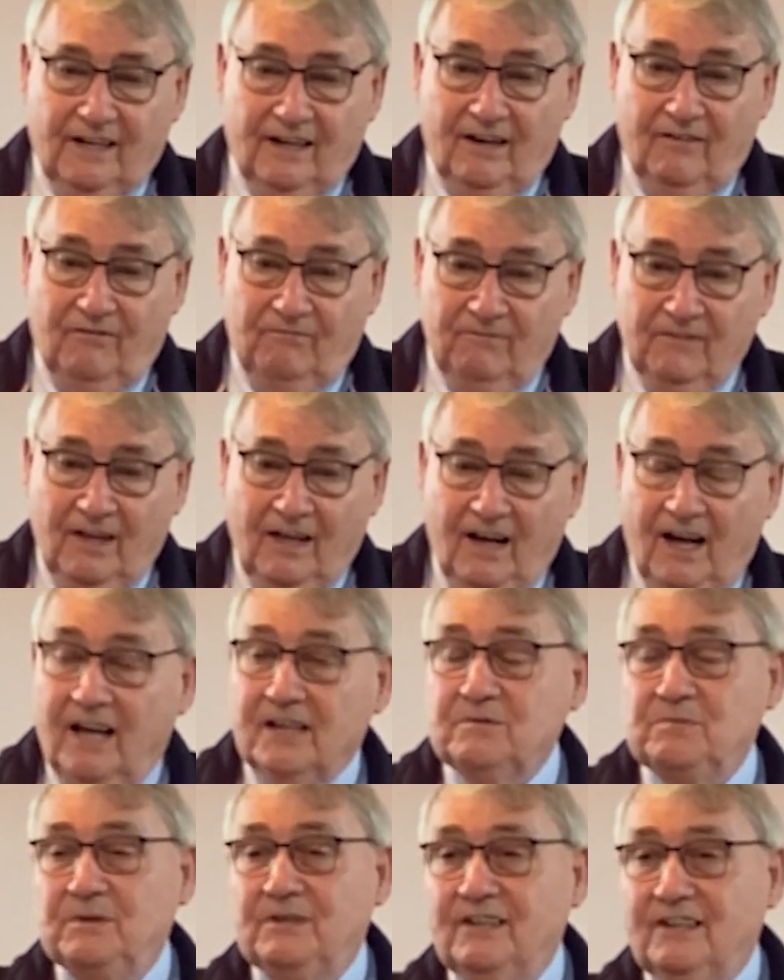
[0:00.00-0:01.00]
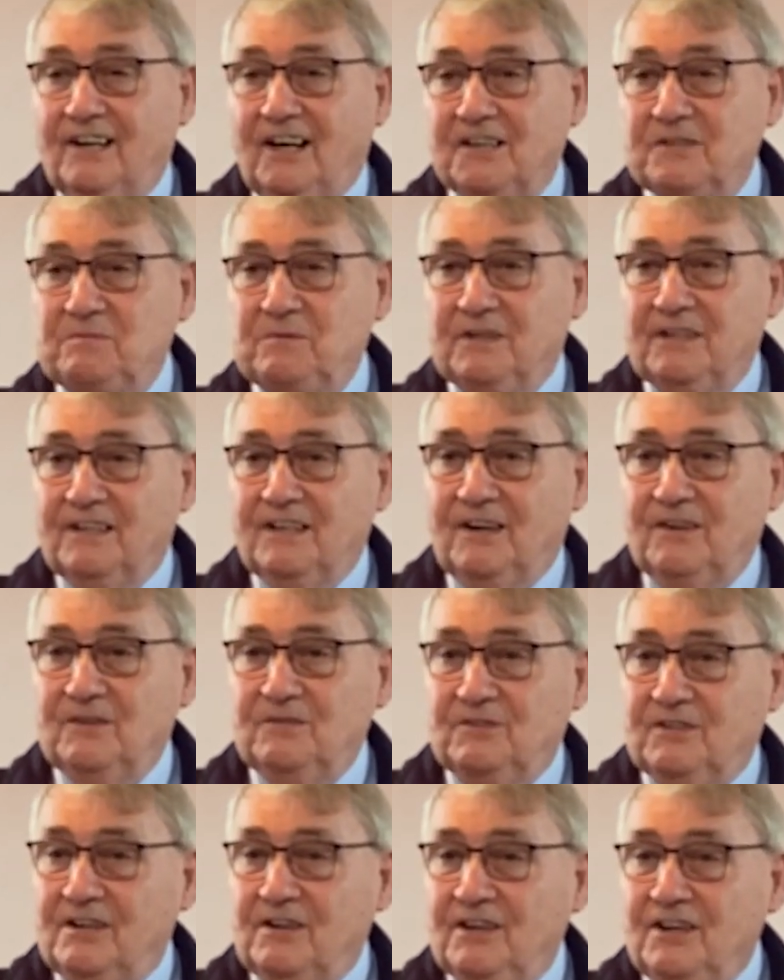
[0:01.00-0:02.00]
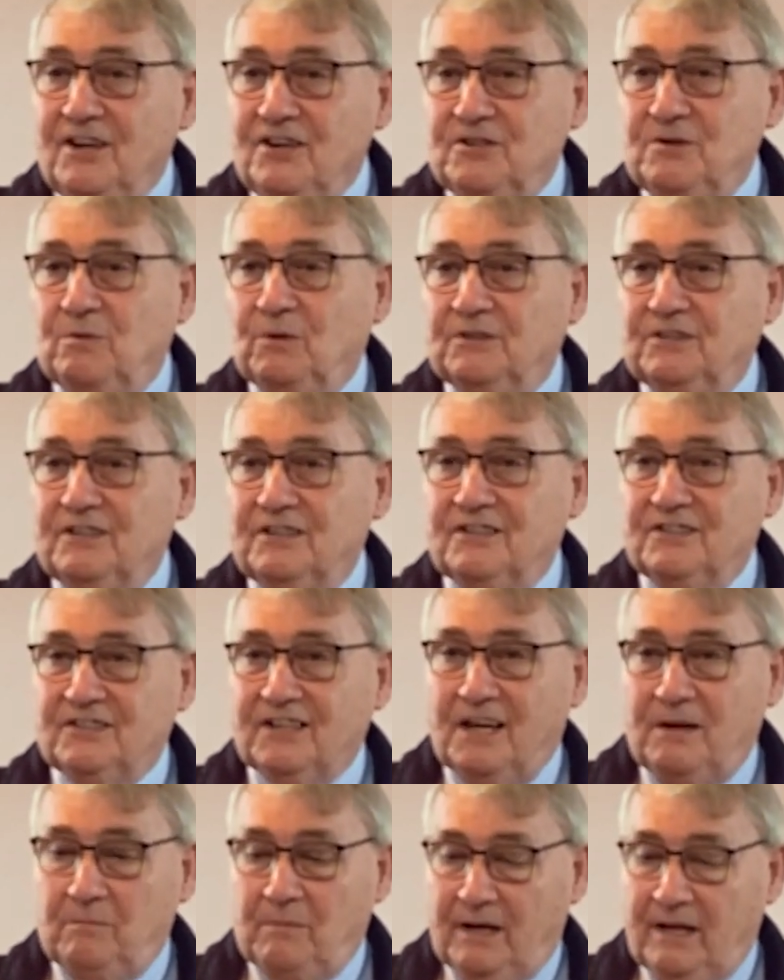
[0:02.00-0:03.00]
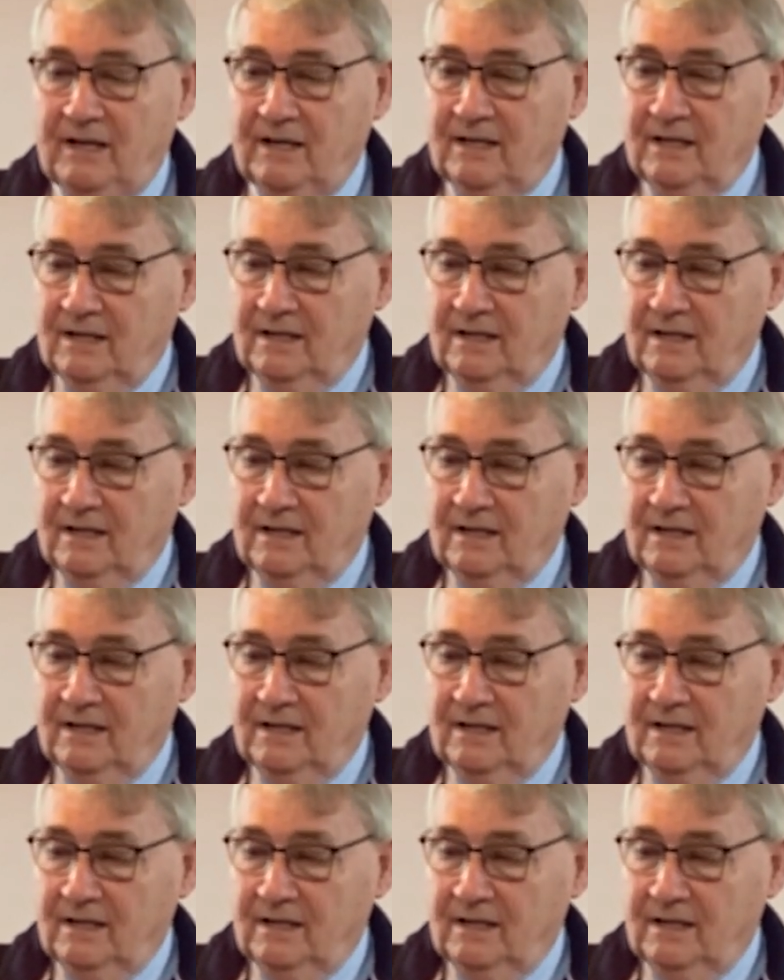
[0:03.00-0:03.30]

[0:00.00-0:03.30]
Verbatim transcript: Her husband had asked me to go, she, she wanted to see me.